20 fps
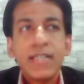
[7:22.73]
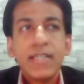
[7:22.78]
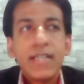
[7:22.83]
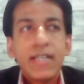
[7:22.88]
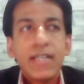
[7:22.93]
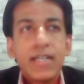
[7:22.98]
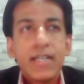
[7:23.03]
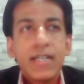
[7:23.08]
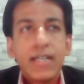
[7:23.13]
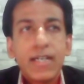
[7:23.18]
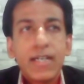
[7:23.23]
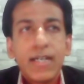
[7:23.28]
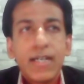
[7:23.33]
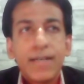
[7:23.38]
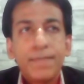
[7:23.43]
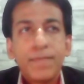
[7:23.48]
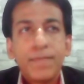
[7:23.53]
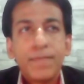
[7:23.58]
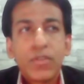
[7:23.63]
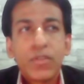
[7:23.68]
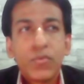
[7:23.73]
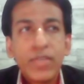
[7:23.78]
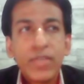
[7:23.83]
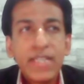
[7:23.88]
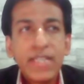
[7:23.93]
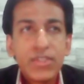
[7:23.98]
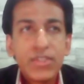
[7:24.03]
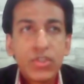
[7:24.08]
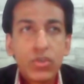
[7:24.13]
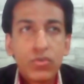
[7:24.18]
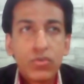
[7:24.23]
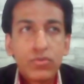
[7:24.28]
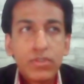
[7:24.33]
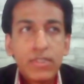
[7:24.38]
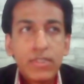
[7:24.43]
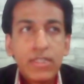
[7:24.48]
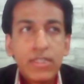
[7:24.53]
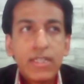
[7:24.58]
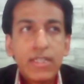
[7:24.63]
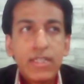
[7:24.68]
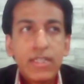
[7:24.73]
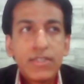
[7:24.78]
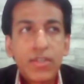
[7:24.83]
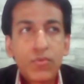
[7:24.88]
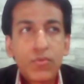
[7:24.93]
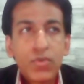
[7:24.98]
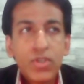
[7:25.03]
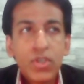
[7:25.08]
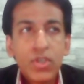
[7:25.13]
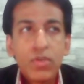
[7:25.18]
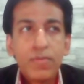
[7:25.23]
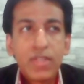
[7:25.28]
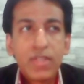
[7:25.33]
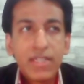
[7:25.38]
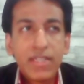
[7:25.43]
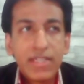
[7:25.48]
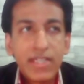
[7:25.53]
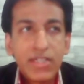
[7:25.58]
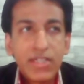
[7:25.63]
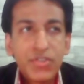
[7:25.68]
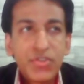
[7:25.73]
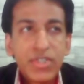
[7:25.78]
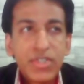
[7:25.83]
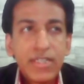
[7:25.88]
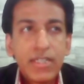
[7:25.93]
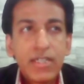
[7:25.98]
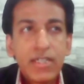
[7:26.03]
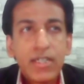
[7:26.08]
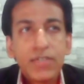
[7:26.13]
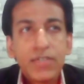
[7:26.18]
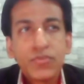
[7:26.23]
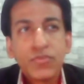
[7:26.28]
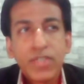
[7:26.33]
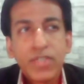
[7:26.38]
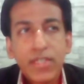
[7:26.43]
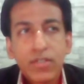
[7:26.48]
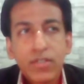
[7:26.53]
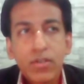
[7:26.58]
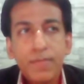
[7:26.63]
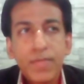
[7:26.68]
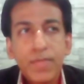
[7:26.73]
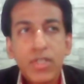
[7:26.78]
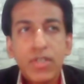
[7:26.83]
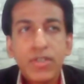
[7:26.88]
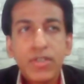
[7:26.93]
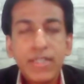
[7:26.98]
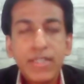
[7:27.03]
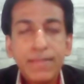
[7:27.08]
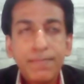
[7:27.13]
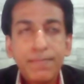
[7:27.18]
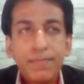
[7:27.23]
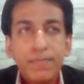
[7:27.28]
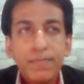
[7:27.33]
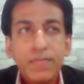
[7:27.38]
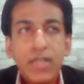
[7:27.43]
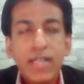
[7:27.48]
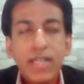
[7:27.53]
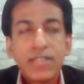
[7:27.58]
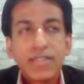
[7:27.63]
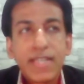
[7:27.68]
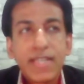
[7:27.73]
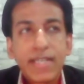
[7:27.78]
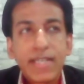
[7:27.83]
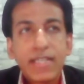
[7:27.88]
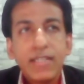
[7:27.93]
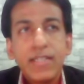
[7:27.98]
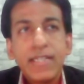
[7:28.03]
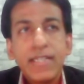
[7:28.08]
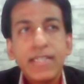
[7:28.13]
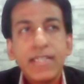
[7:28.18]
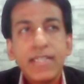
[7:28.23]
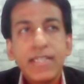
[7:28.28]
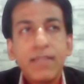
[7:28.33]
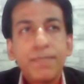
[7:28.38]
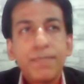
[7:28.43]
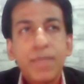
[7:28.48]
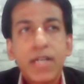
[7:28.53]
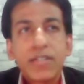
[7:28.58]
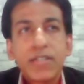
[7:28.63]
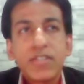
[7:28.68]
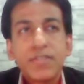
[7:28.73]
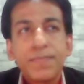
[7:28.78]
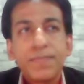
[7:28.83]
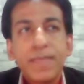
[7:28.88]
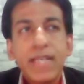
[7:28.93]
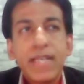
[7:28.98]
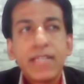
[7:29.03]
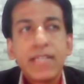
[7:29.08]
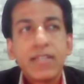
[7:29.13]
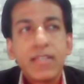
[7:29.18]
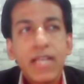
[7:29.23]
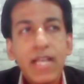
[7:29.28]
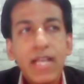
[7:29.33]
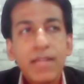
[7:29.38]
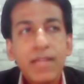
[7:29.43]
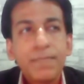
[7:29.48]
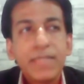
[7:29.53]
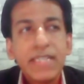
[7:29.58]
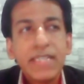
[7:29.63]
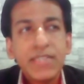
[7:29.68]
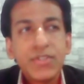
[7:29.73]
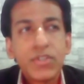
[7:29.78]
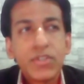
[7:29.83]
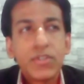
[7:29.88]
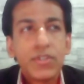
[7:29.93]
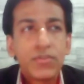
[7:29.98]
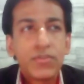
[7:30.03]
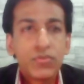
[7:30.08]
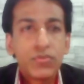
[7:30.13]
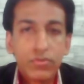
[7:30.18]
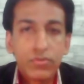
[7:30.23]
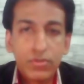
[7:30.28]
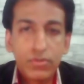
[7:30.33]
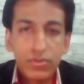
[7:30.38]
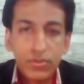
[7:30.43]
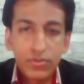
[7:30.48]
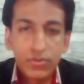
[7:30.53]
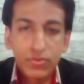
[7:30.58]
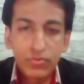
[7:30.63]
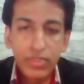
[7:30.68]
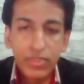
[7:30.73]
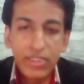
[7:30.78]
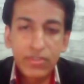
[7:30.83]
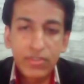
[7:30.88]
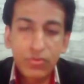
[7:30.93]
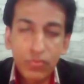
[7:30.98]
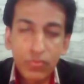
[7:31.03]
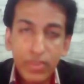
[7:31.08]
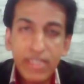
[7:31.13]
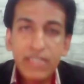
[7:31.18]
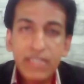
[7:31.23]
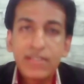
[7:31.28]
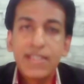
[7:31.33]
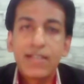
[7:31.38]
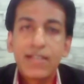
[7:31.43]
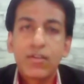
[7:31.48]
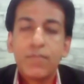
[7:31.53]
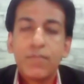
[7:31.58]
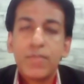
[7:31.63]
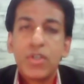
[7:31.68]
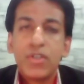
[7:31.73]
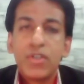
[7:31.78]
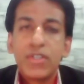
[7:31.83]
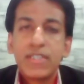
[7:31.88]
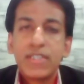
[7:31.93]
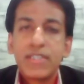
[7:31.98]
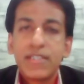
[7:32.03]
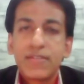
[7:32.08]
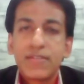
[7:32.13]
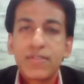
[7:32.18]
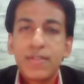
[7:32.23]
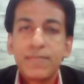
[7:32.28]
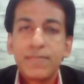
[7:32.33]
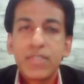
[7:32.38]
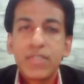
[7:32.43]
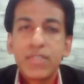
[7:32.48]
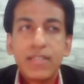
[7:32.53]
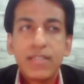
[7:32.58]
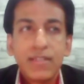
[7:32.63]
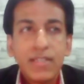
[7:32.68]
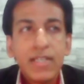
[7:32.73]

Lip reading: the green zone, the renewable energy to their community. And secondly, they can participate and help each other to increase their community systems and